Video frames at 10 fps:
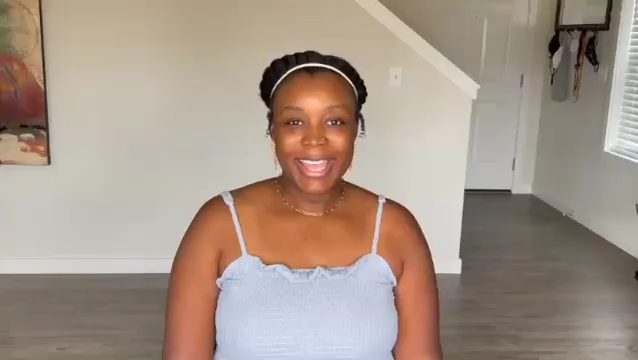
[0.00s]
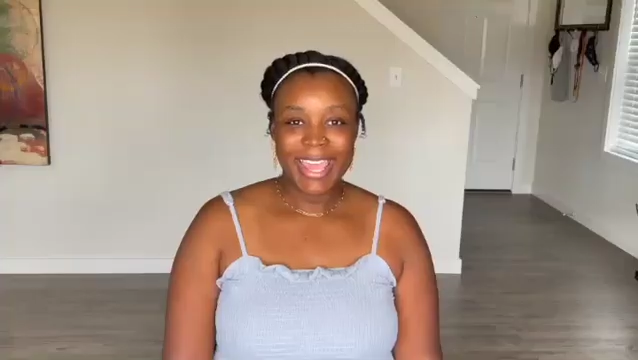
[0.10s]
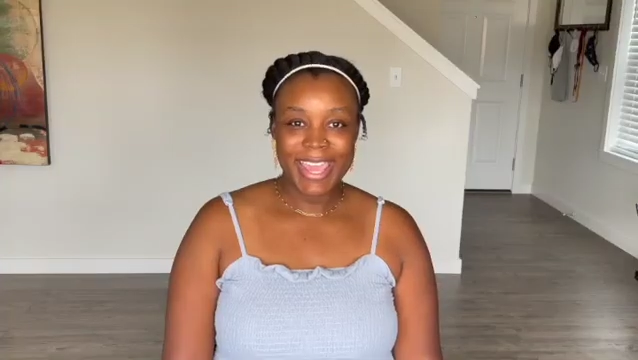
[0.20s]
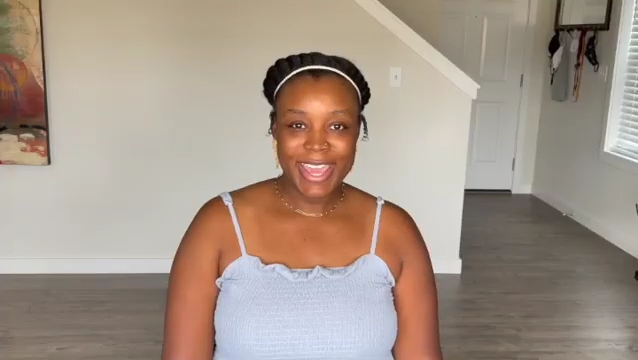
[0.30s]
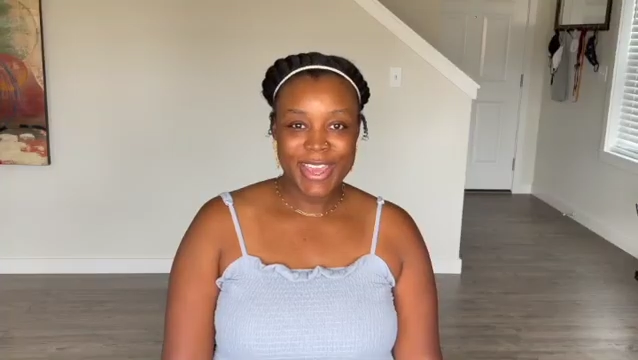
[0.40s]

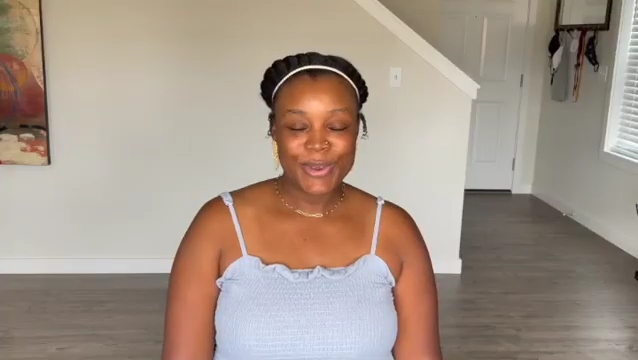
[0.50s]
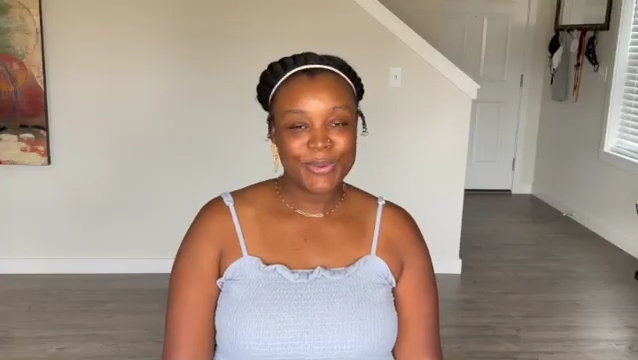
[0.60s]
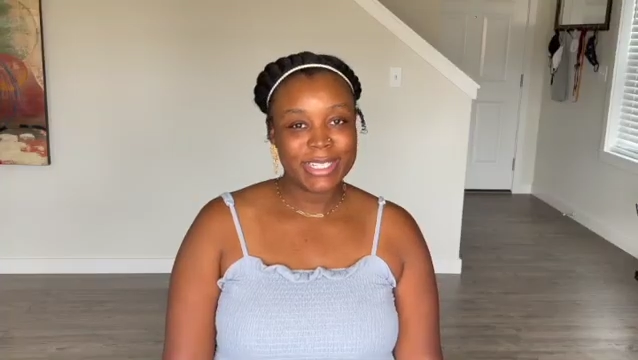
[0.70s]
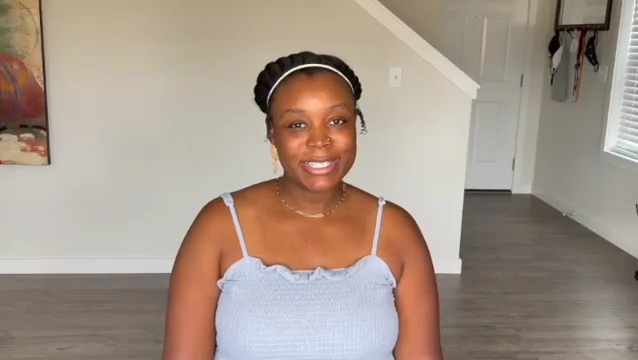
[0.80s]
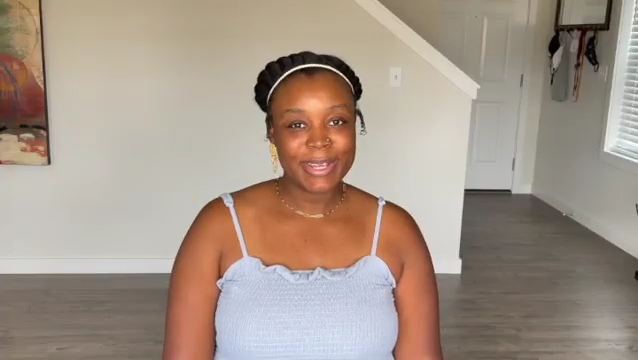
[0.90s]
Hey,
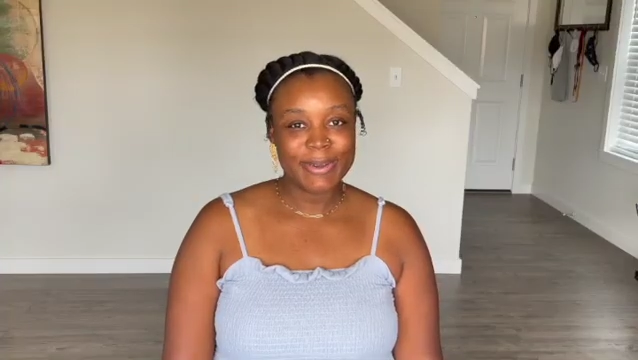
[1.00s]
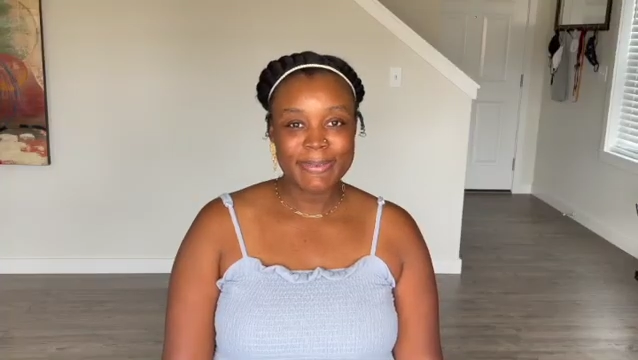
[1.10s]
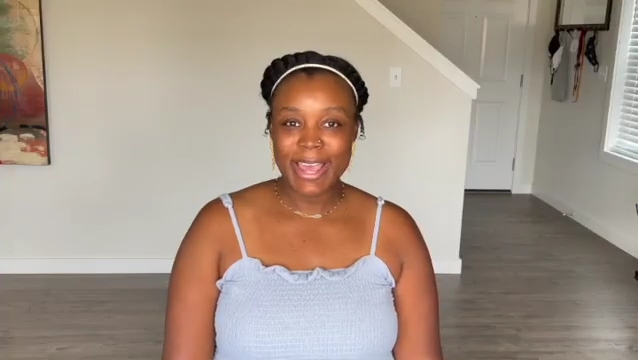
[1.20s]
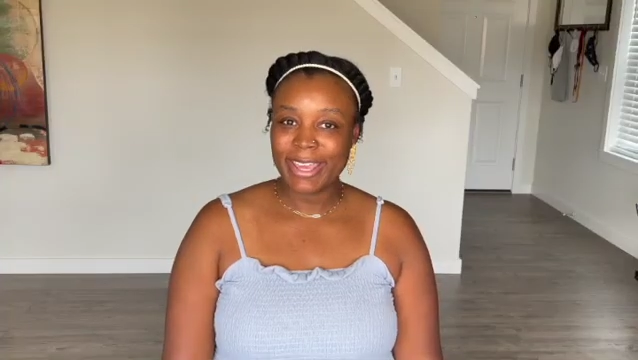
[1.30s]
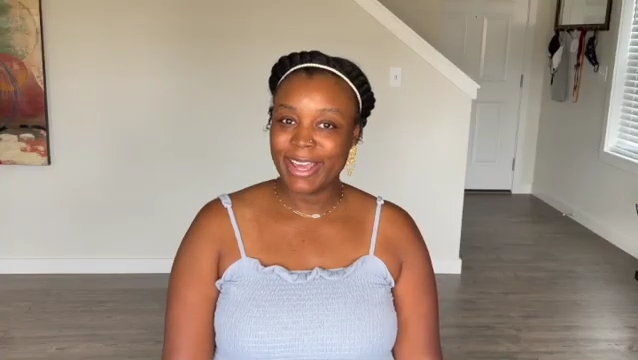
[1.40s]
what's up?
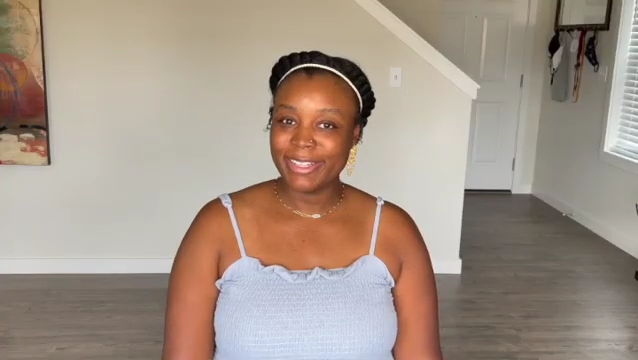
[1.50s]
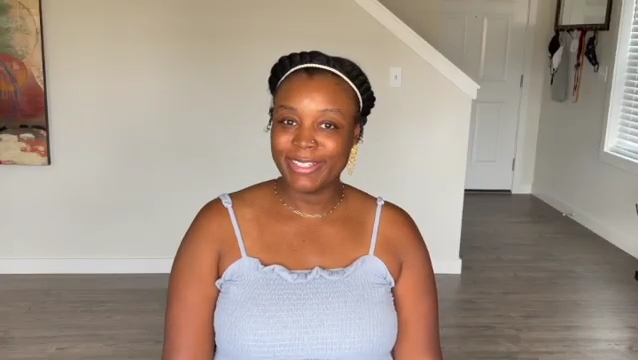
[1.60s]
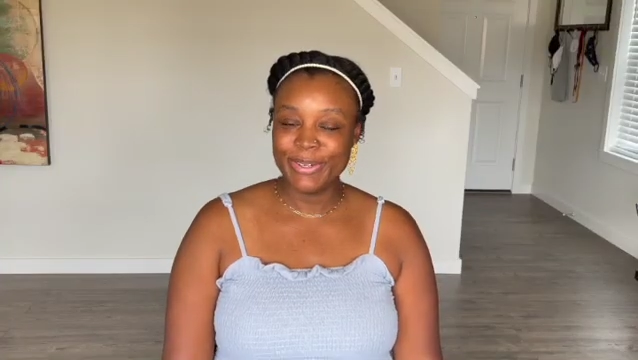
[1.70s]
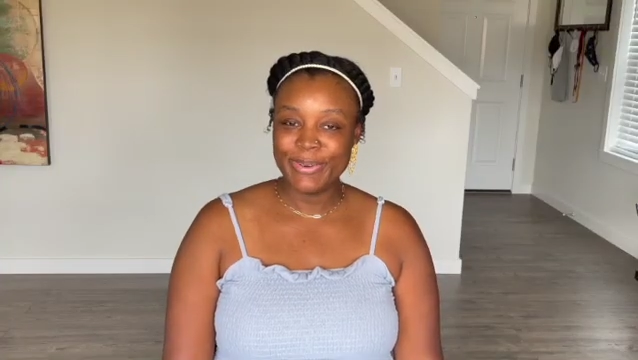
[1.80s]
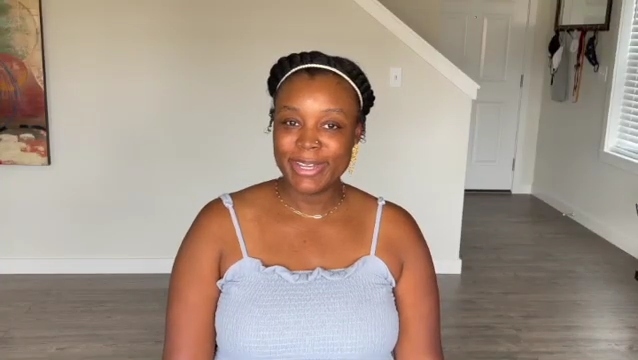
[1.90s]
How y'all
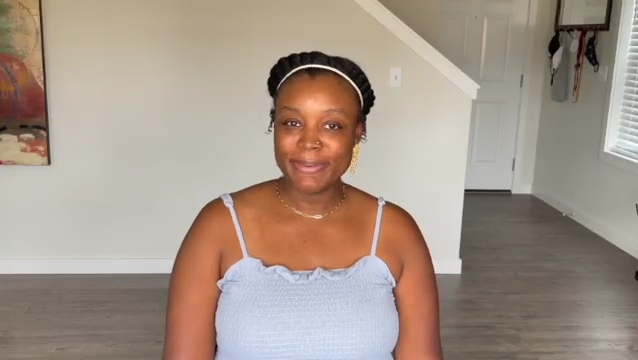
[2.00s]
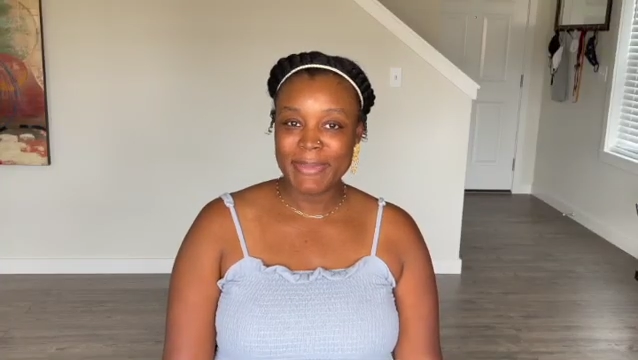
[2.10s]
doing?